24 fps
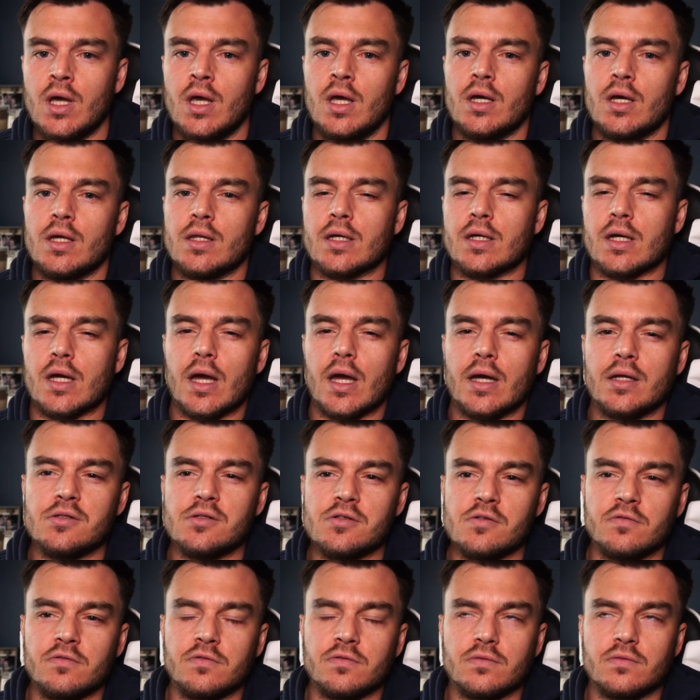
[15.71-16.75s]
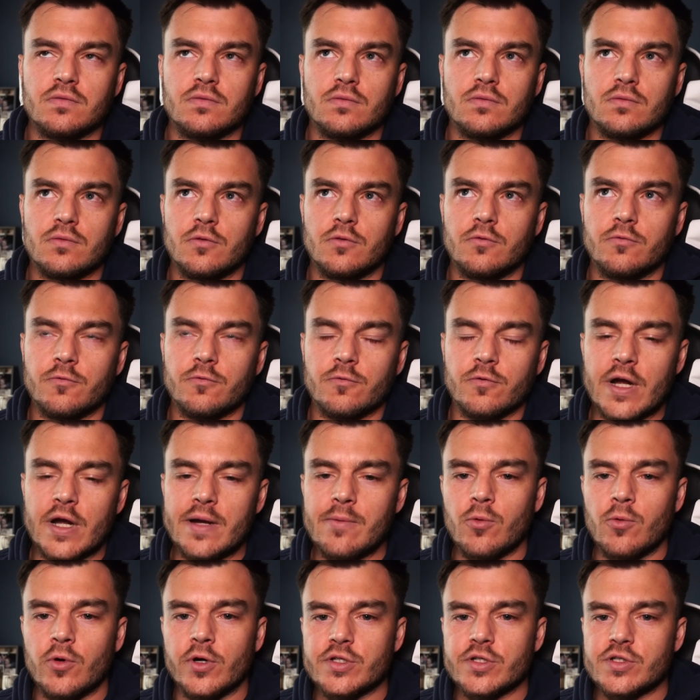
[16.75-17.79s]
and then kind of
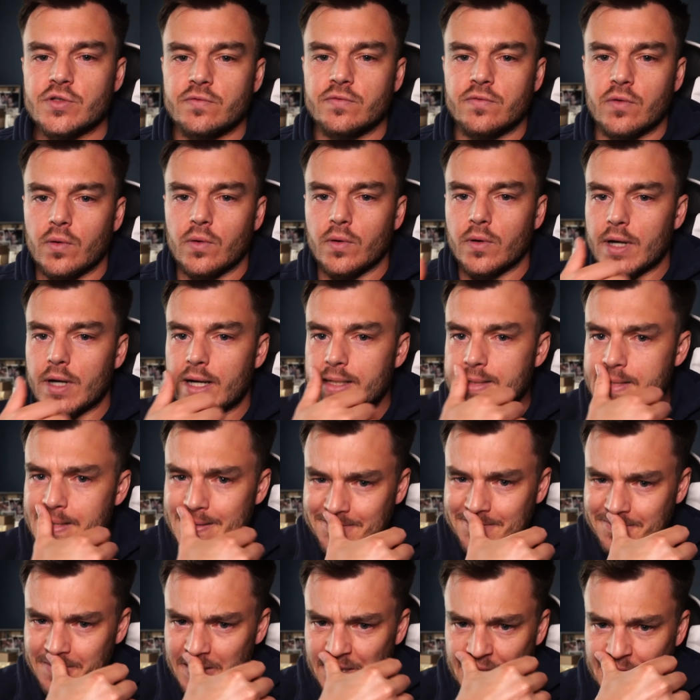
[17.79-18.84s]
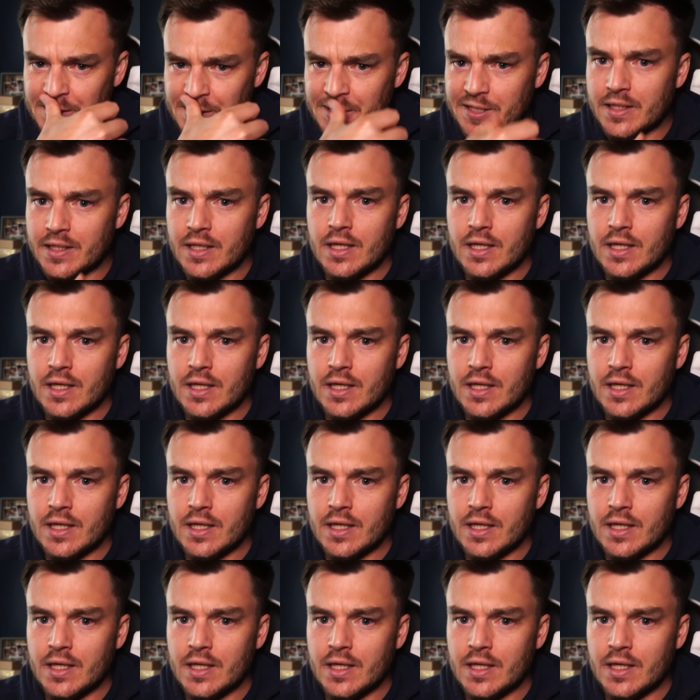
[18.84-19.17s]
frameworks for identifying